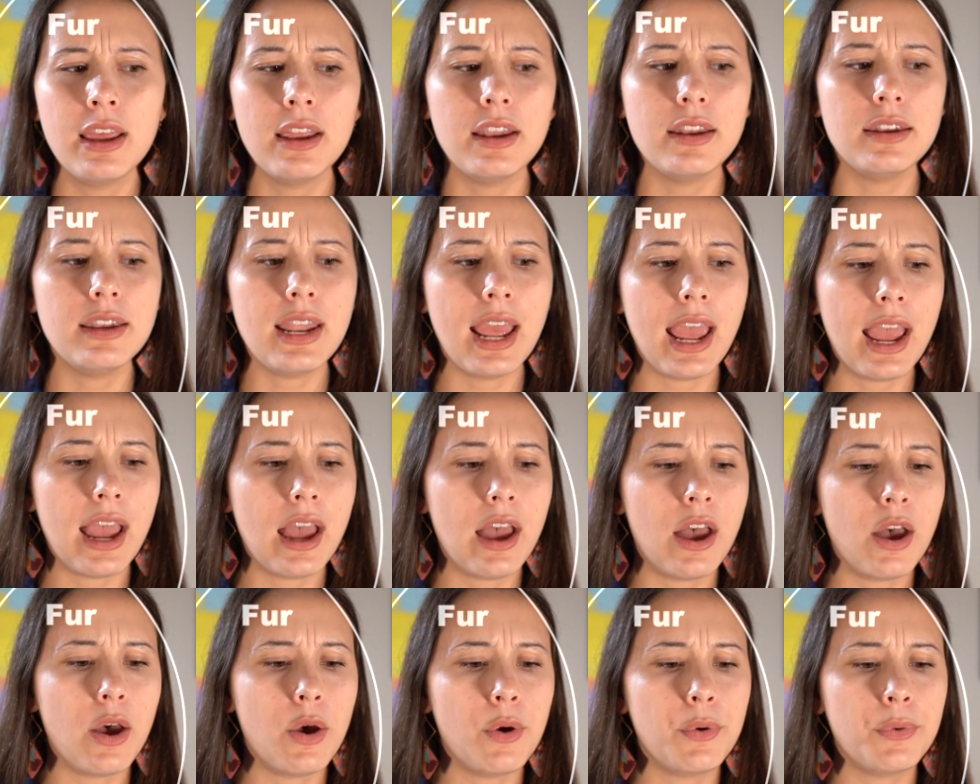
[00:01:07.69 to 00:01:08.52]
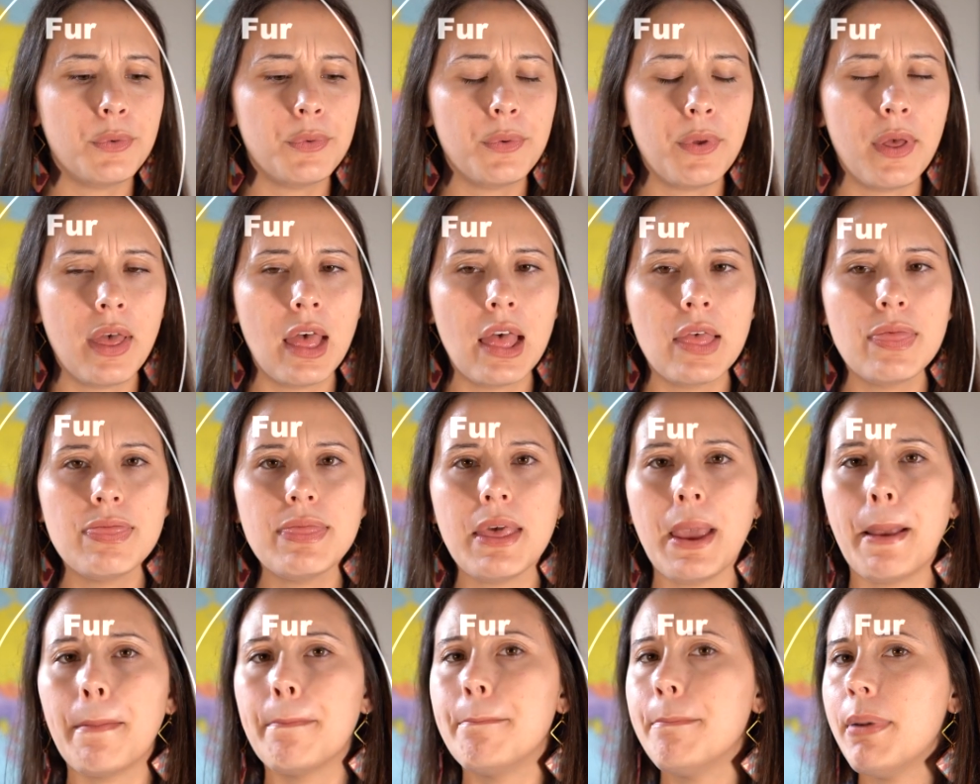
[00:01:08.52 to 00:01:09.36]
Now,
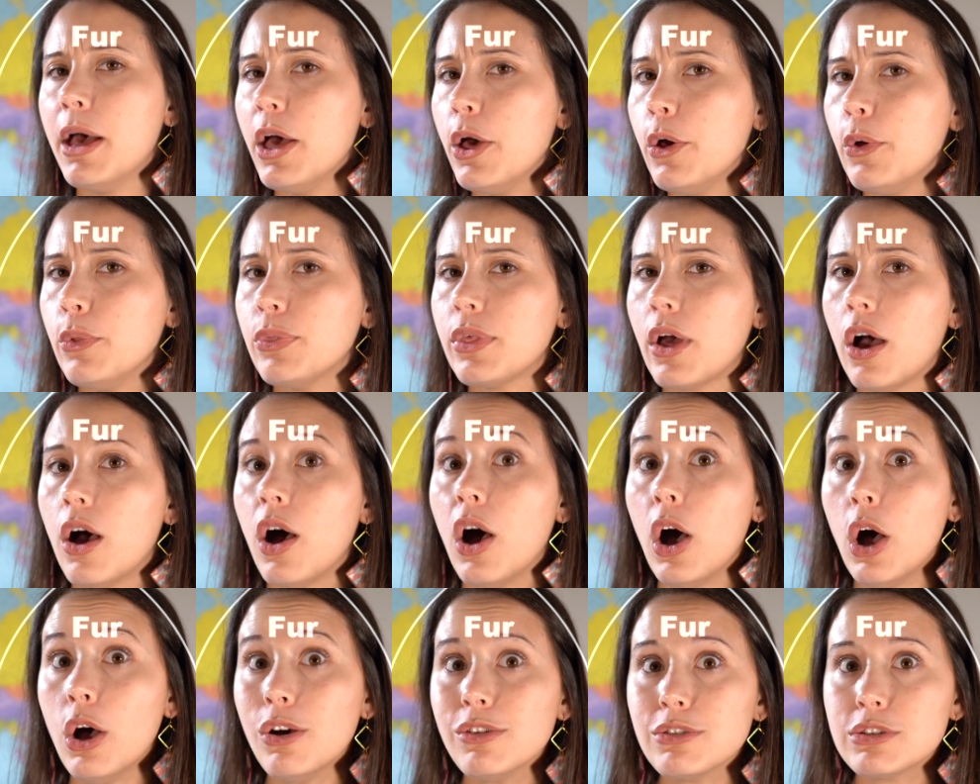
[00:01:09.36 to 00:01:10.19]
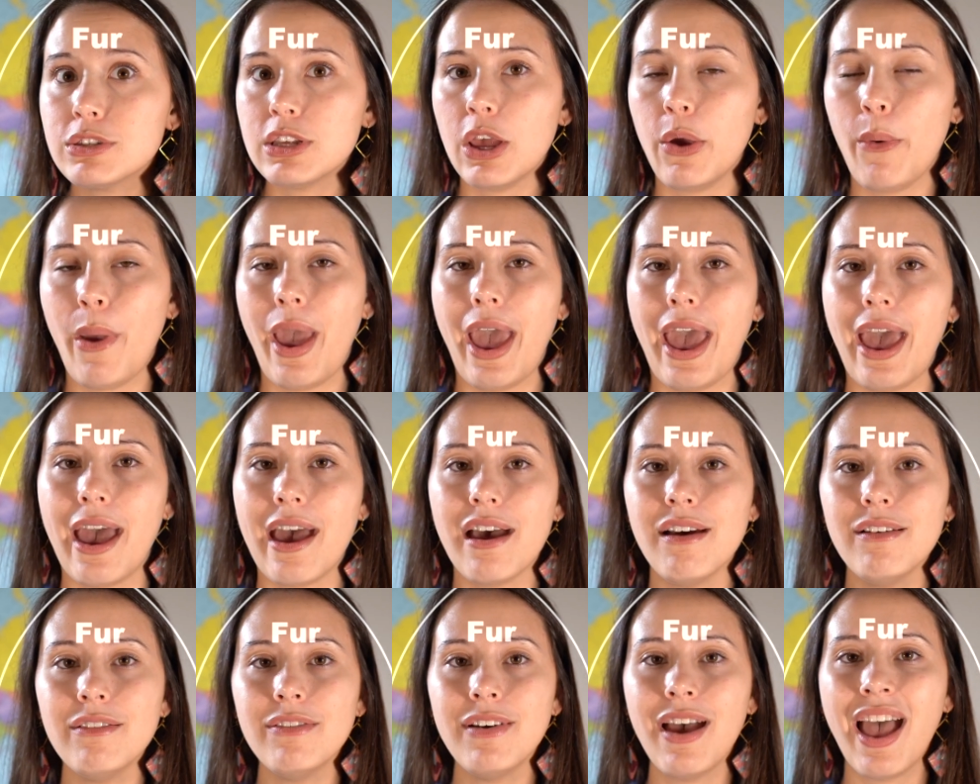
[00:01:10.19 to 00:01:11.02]
they both also
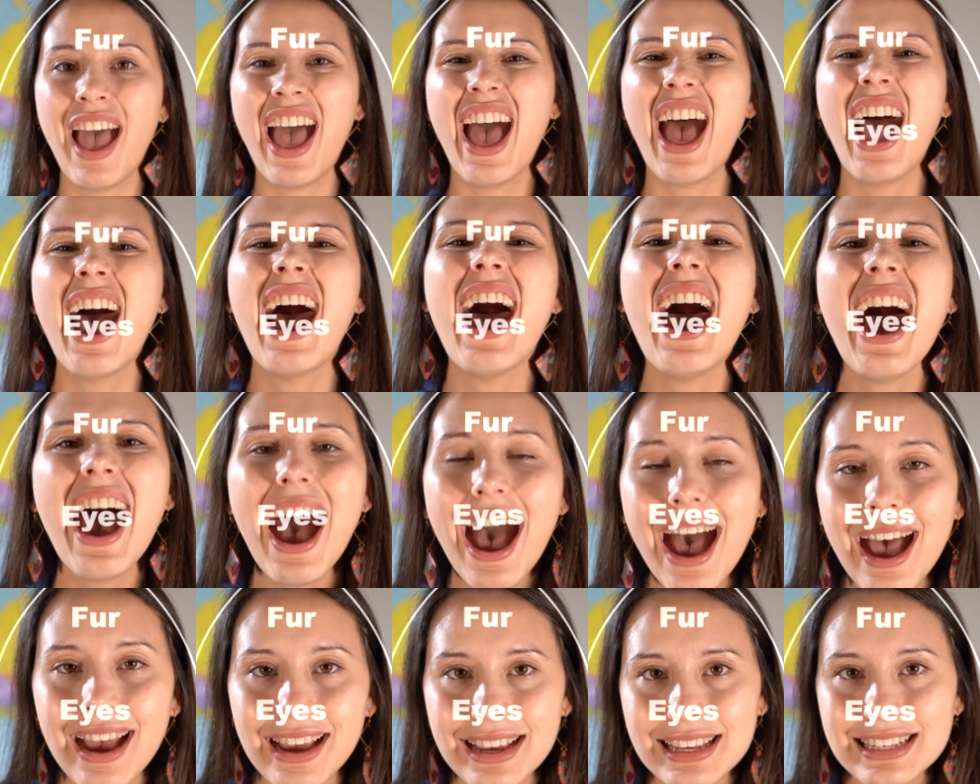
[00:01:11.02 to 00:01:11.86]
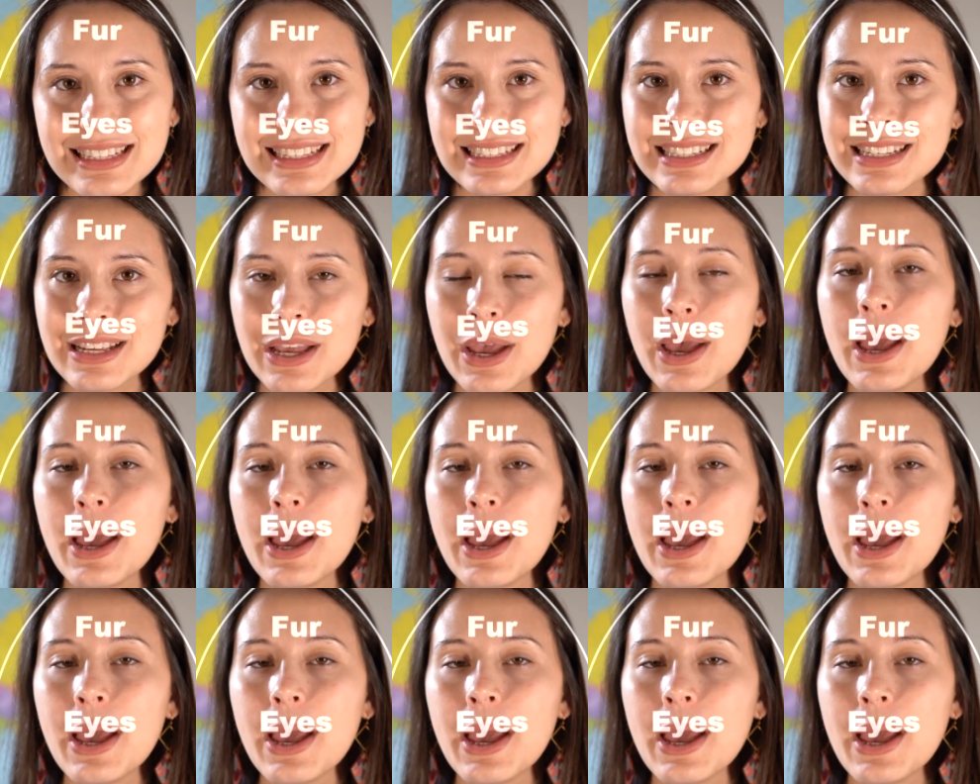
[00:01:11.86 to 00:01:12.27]
have eyes.